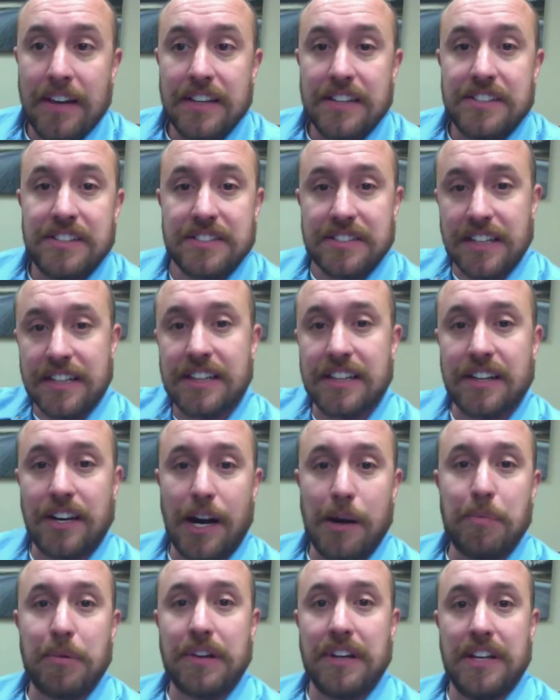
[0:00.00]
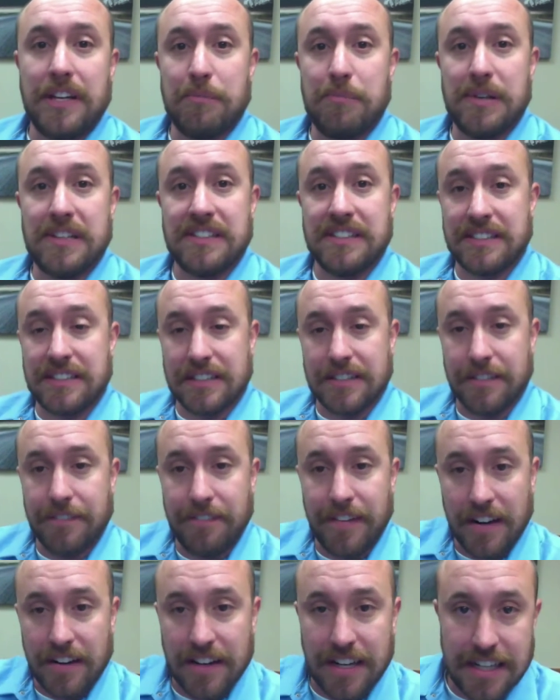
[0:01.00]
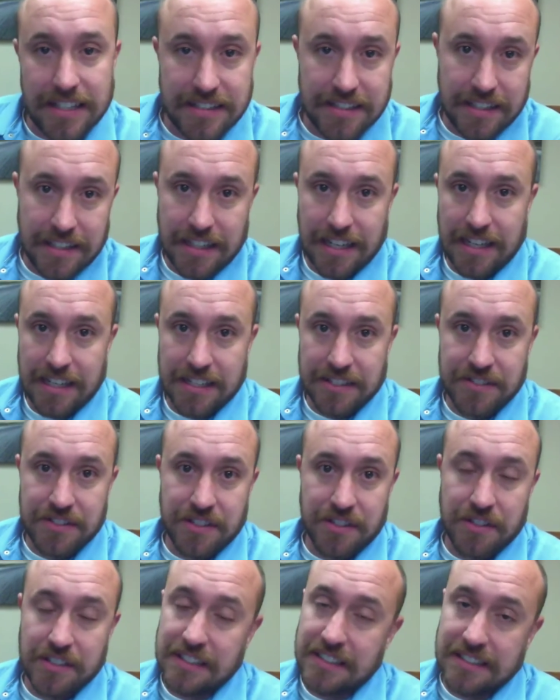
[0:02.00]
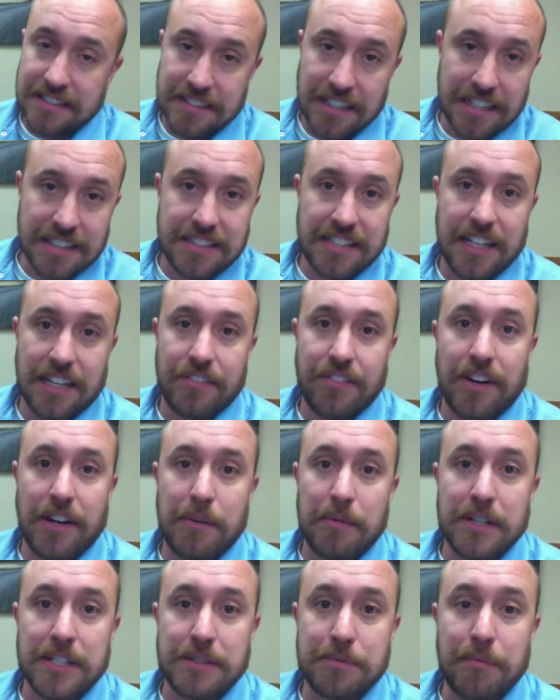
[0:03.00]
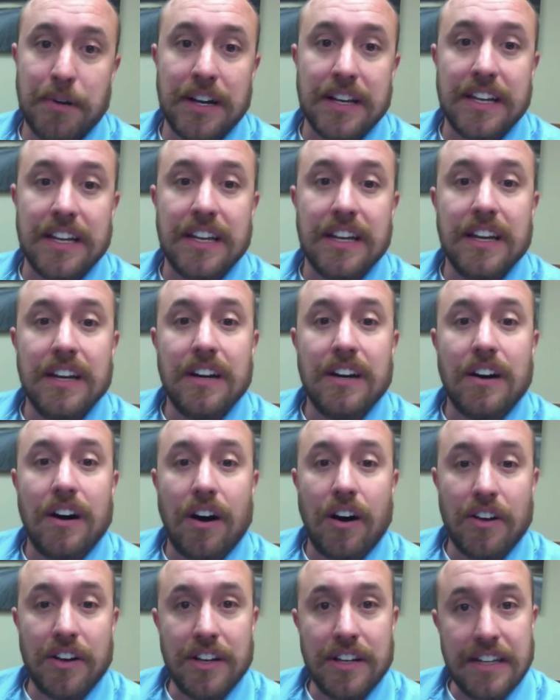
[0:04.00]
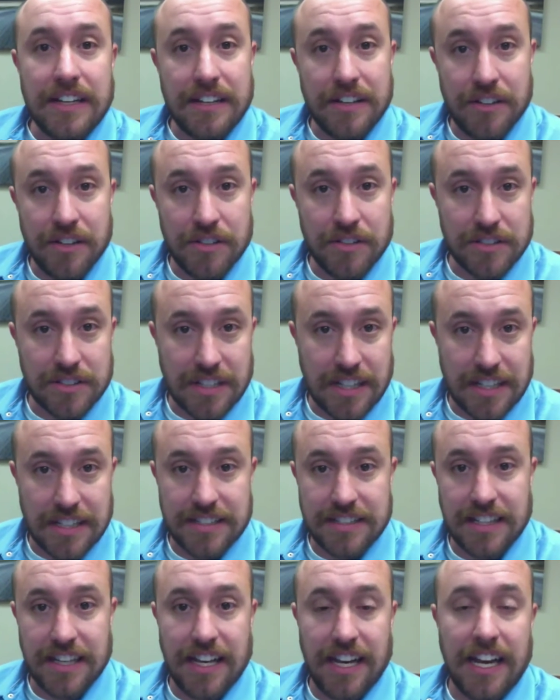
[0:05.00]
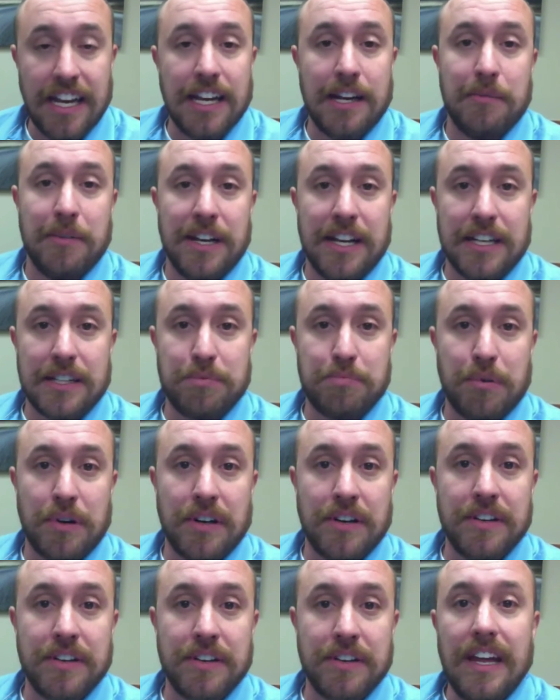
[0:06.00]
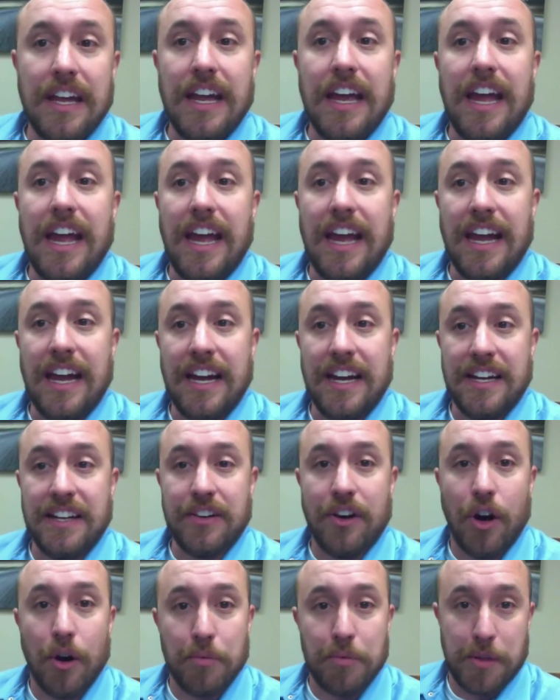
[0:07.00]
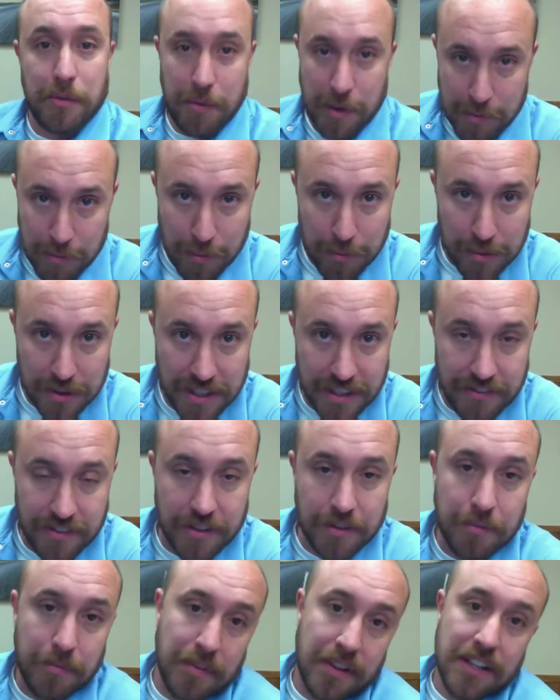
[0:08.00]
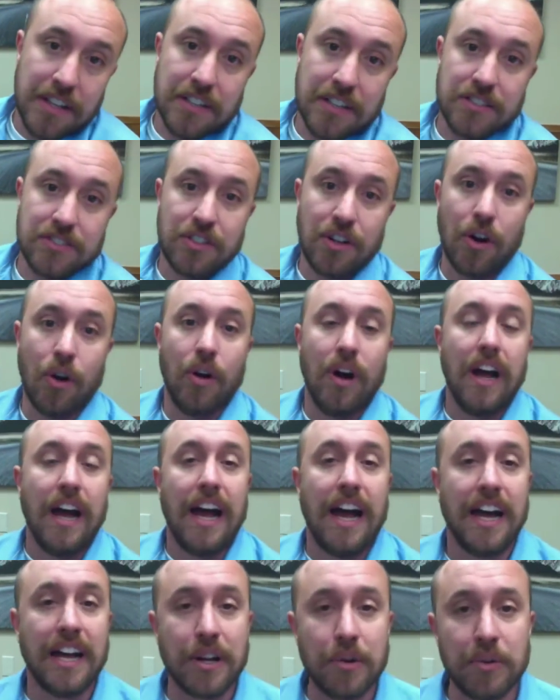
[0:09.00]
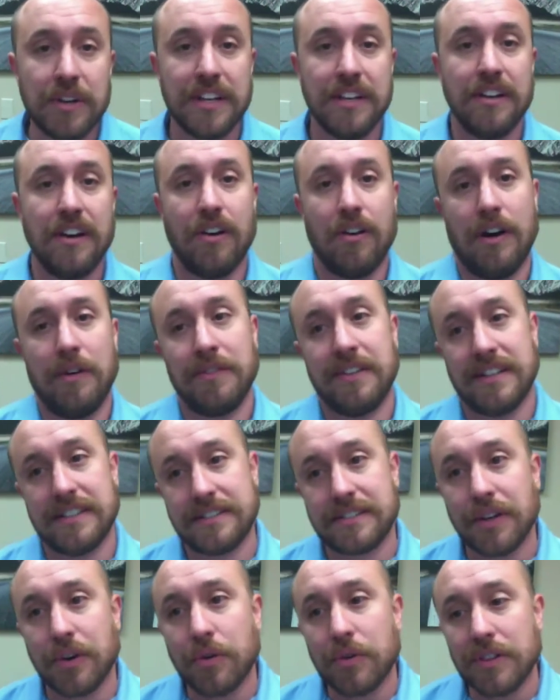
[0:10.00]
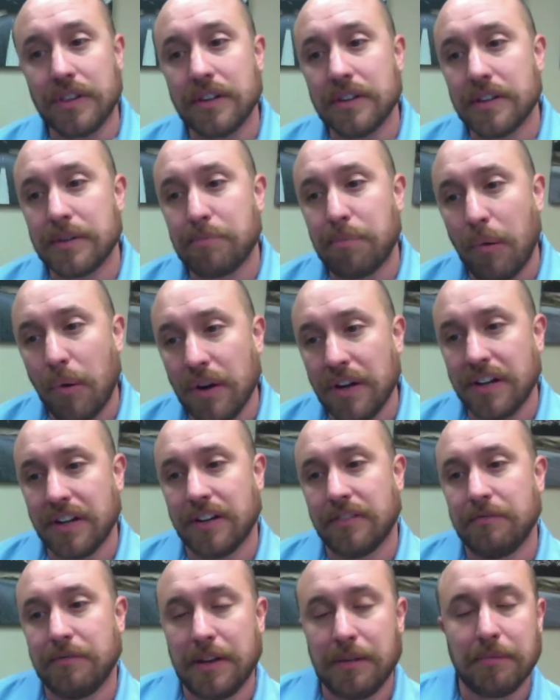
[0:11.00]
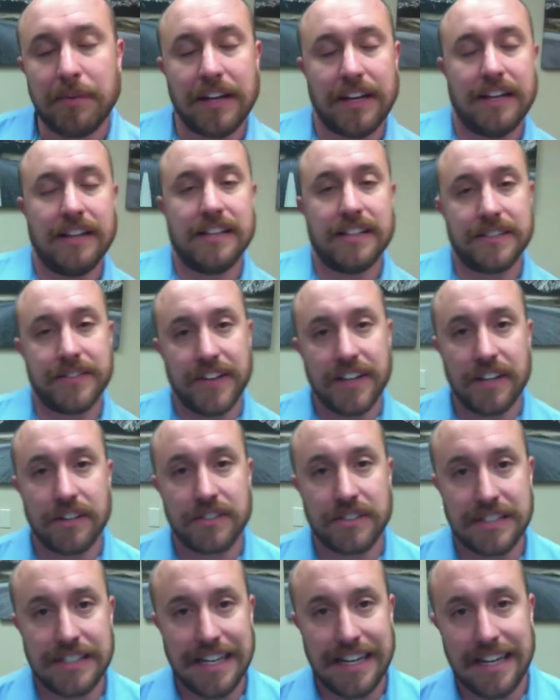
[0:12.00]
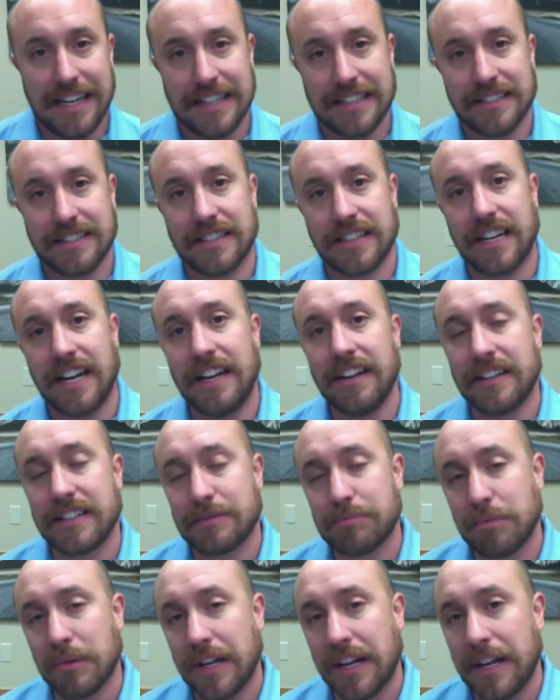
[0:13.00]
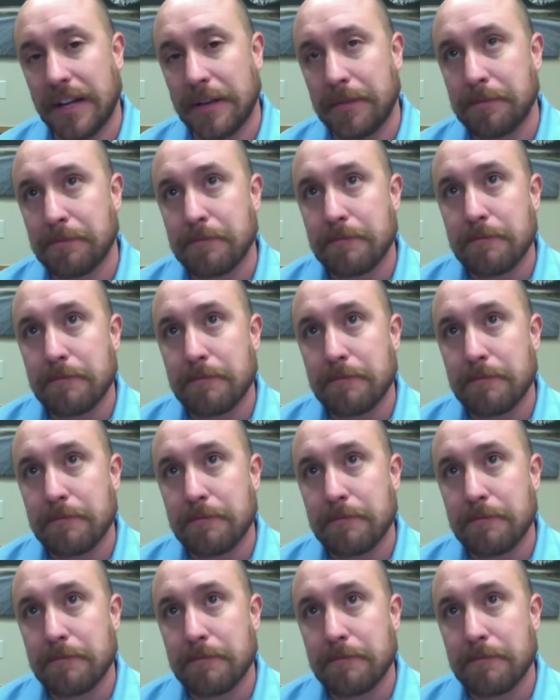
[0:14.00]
just like the carpet cleaning business, that's very easy to get into. It does not take very much money. All you need to do is kind of say, hey, I'm an expert, and hope that people believe you. So, how do we know? Uh, so, the point of me making this video today is to kind of explain,